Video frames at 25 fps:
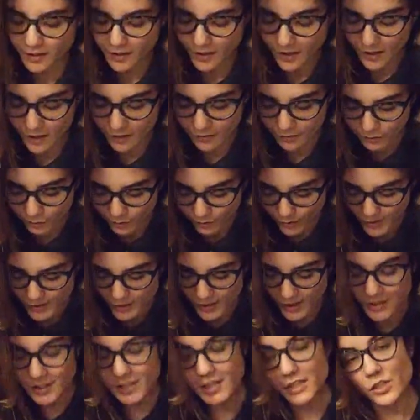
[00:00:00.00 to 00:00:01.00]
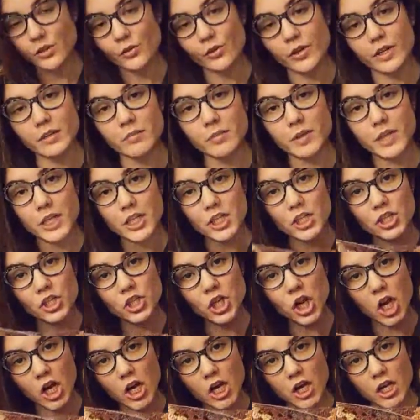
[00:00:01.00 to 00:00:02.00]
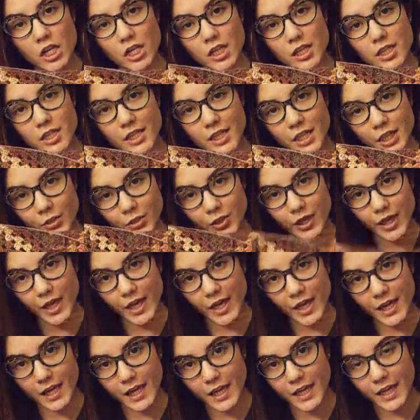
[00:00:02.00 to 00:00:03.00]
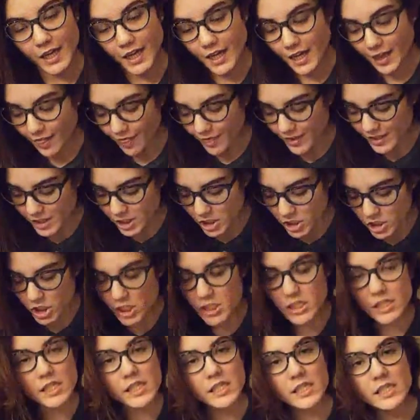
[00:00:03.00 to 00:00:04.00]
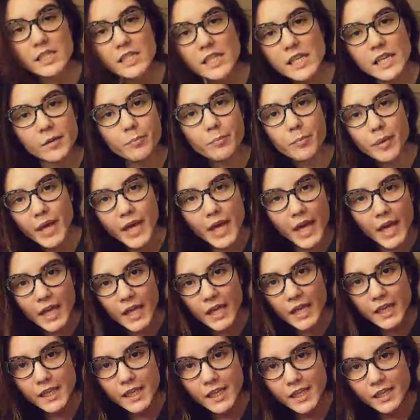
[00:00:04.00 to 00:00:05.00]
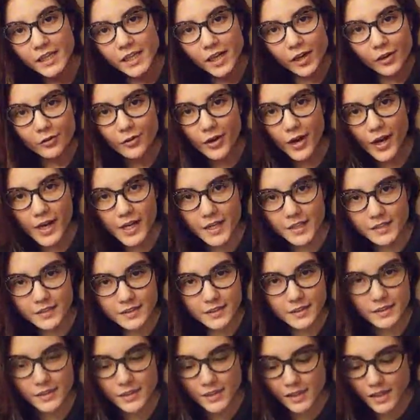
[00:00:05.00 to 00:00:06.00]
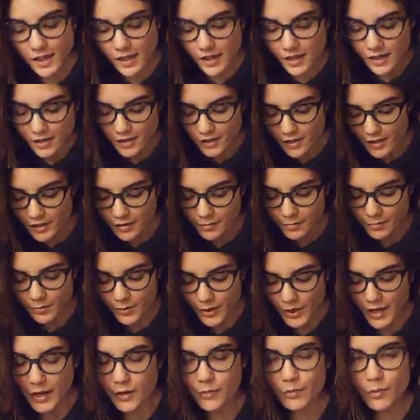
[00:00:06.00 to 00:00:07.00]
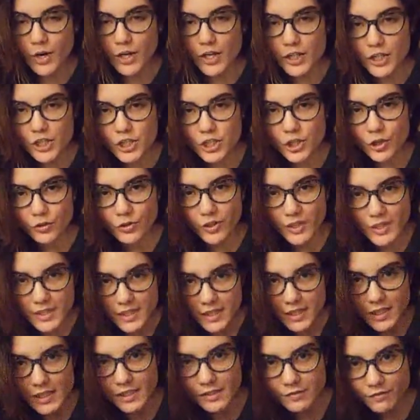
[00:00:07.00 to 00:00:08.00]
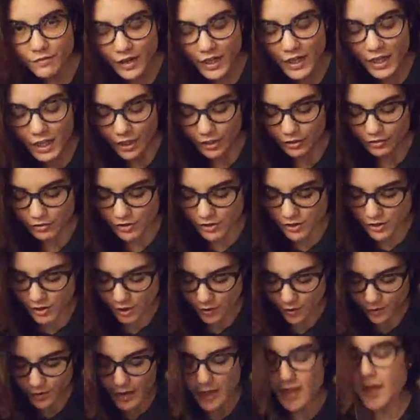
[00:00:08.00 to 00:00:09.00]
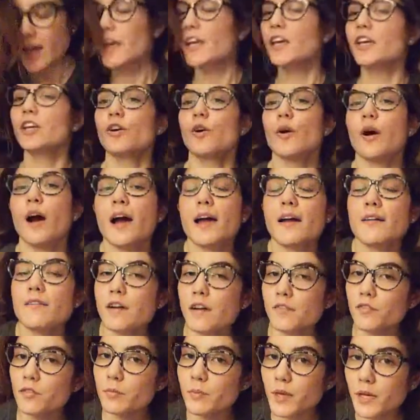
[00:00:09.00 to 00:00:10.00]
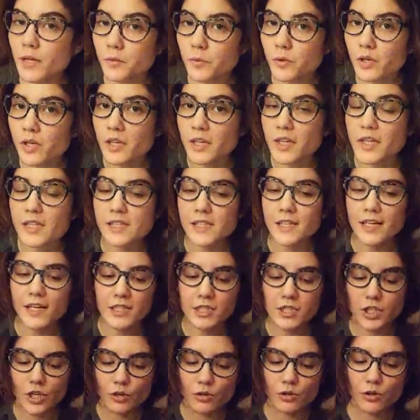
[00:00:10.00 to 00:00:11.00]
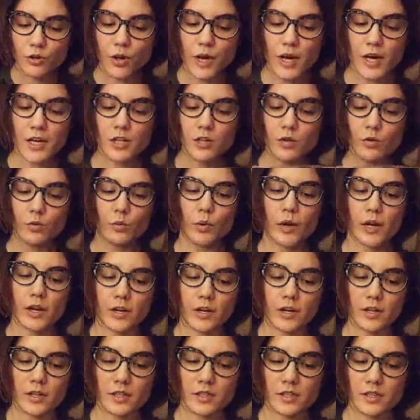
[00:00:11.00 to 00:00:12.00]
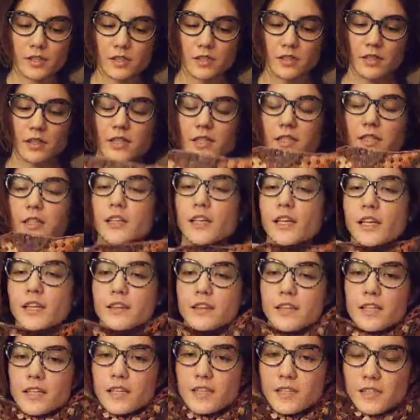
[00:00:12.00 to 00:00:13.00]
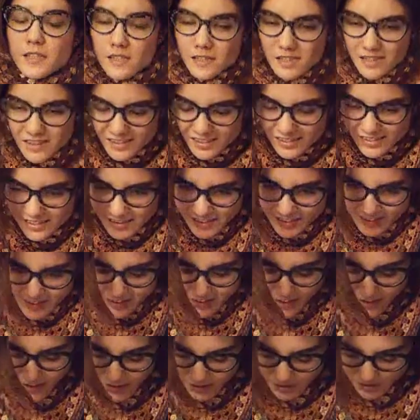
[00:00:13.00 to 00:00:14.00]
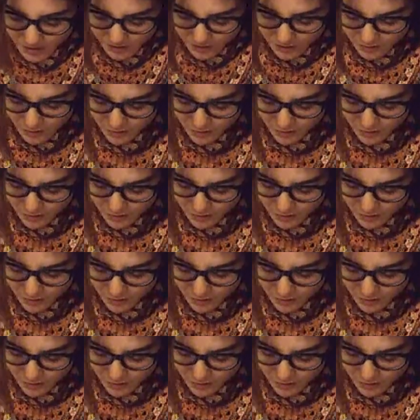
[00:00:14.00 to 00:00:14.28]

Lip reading: And of course this is going to be a shawl, okay? This is just a sneak peek, alright? But I want to show this in this video. So, you know, I have never made one of these and I don't know how you wear it. Is it like this? But